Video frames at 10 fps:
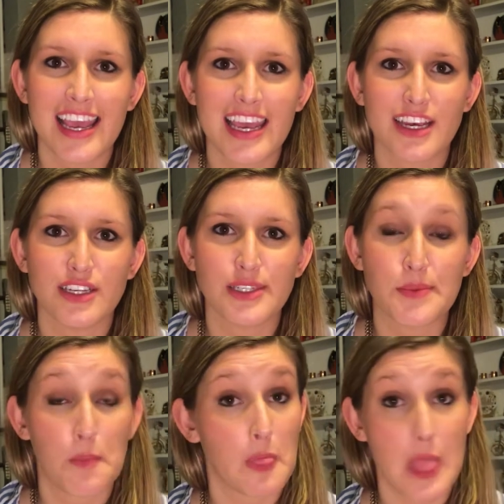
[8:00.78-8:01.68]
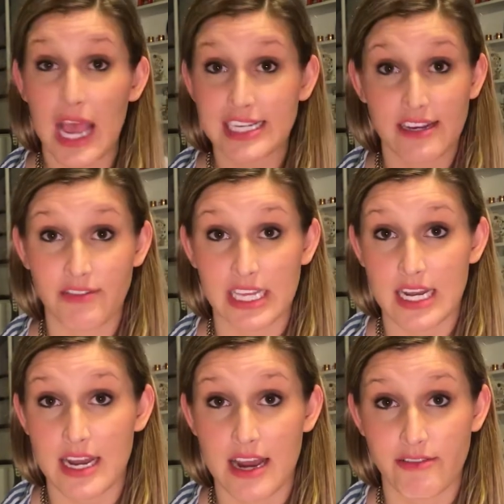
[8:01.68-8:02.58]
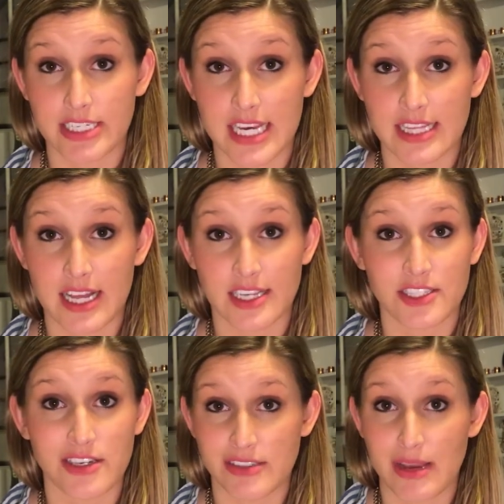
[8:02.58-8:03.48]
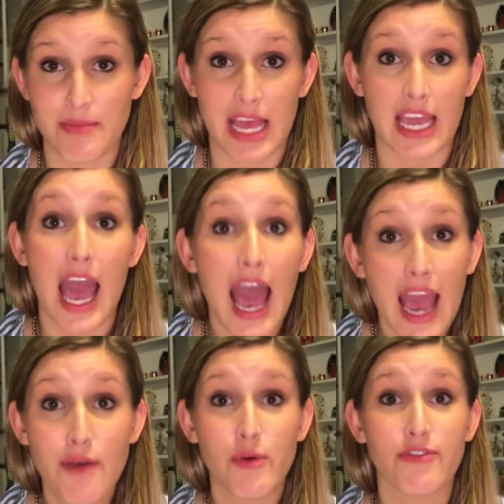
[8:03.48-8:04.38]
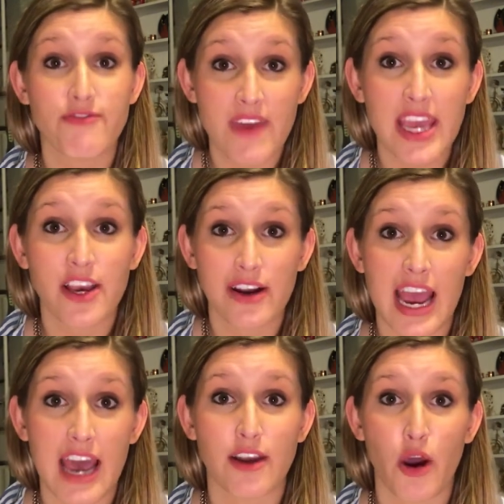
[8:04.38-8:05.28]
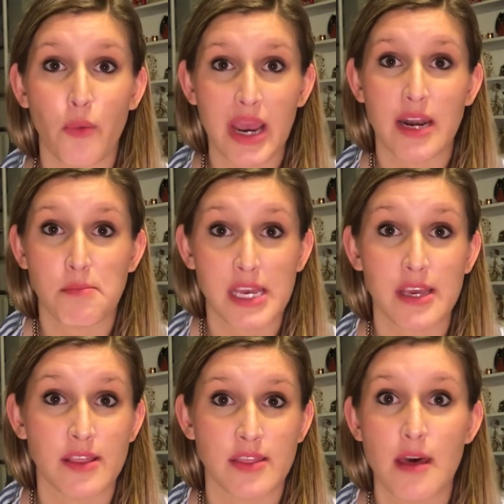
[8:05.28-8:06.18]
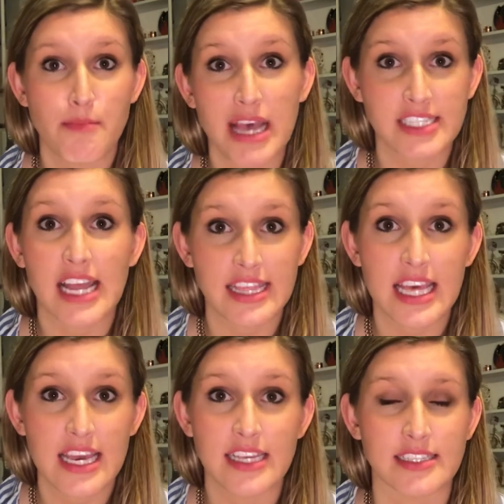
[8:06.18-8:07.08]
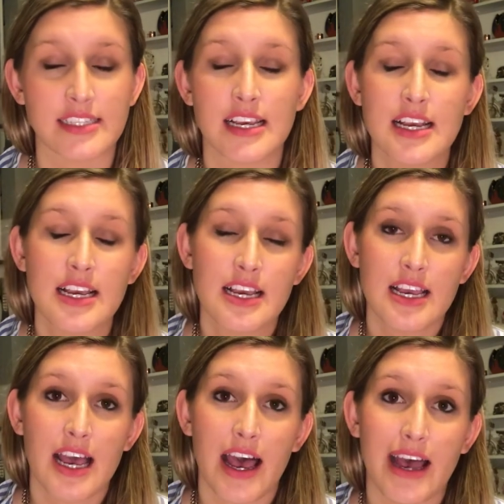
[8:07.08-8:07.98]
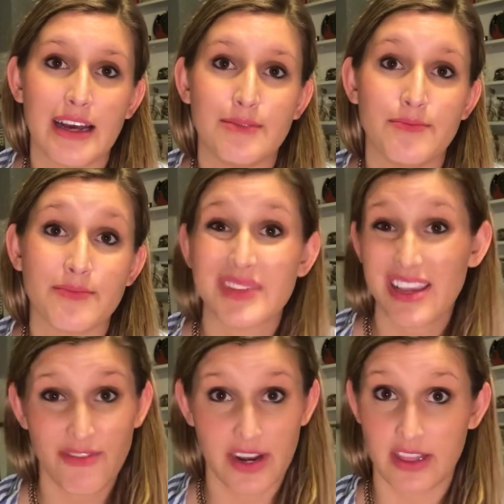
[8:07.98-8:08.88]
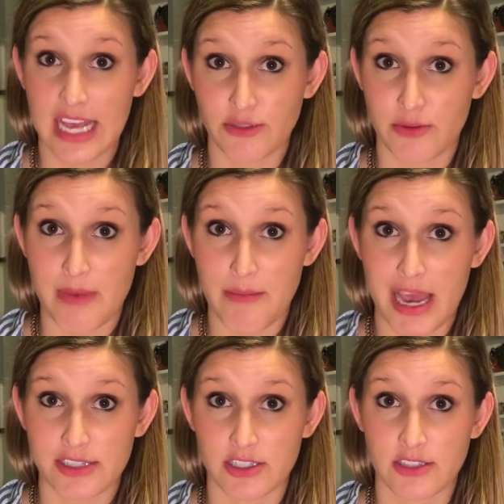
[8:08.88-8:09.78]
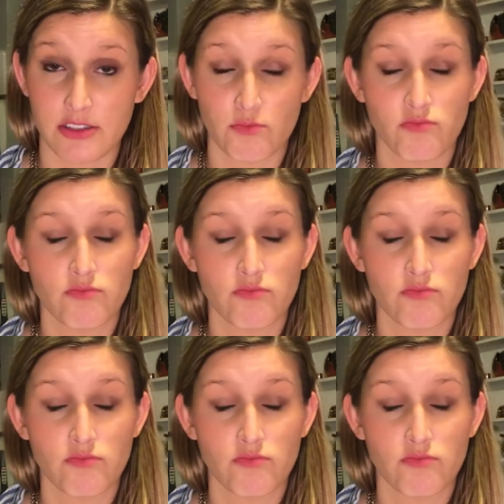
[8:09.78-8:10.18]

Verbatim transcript: And I definitely never take that excuse. I'm like, I will figure out a way to be the best at this um, if it aligns with my passions.